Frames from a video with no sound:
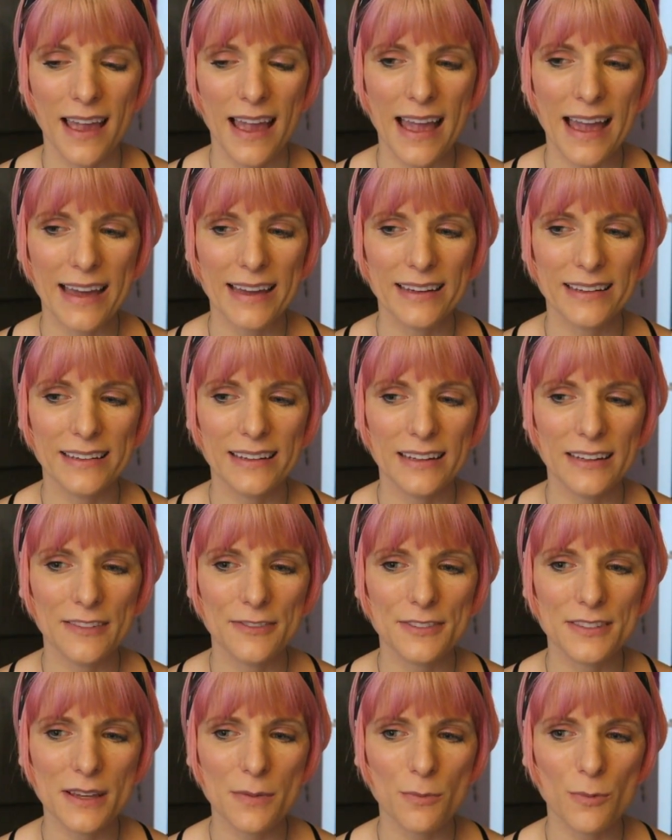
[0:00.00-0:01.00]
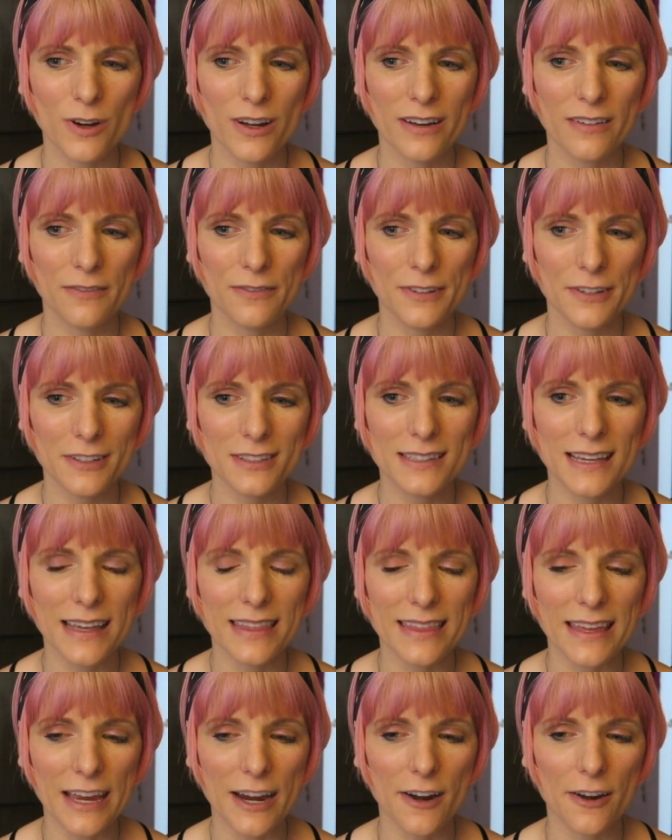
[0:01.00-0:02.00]
And if someone feels
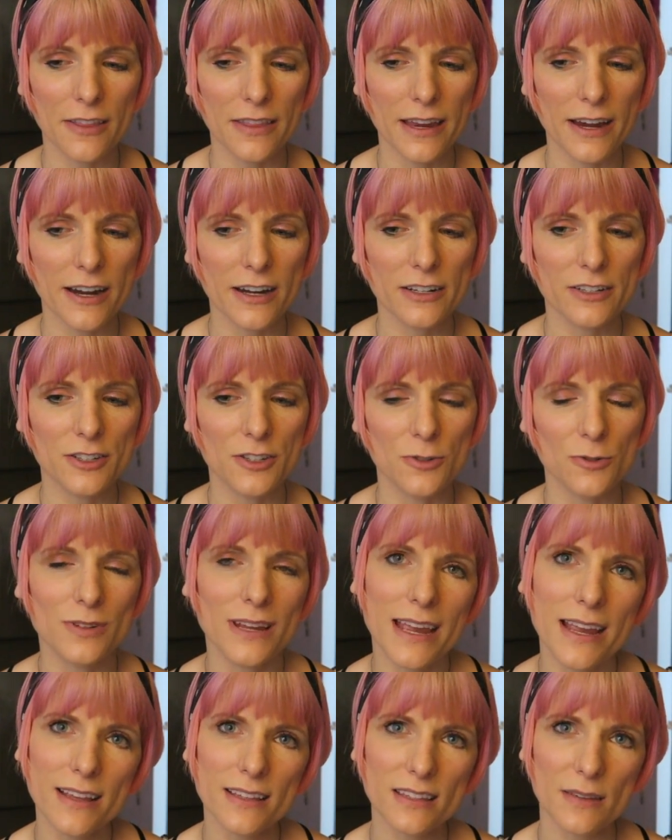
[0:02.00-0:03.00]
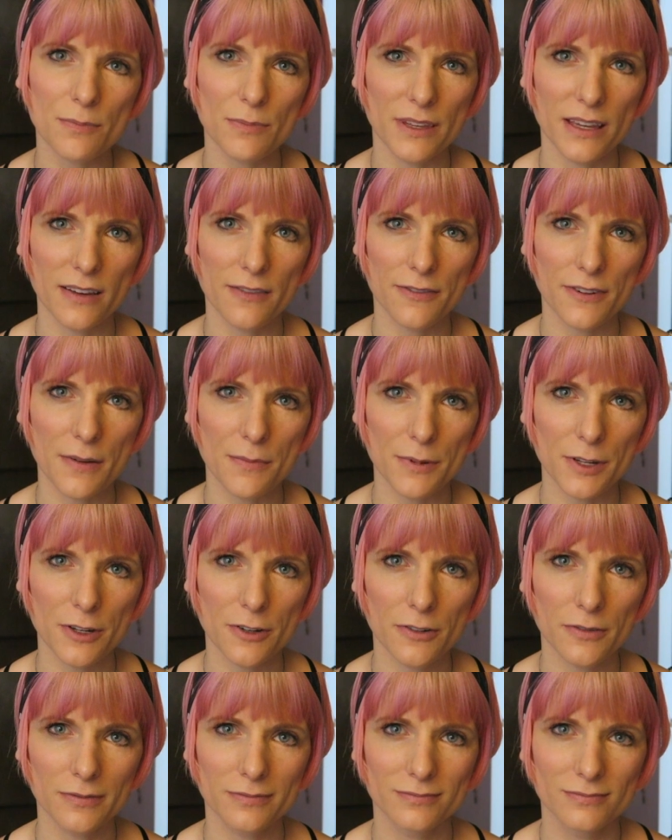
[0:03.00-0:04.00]
like they are there to take something from
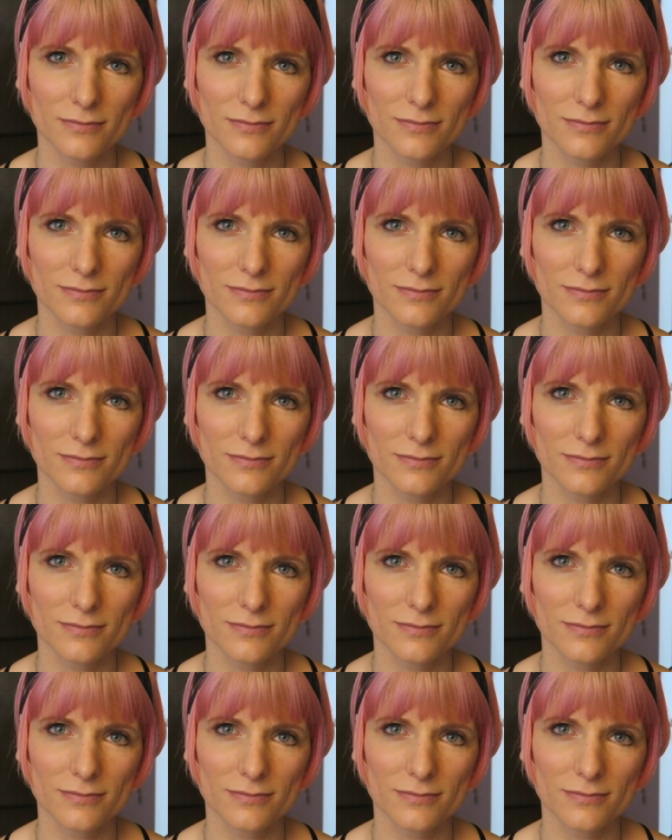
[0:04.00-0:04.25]
you,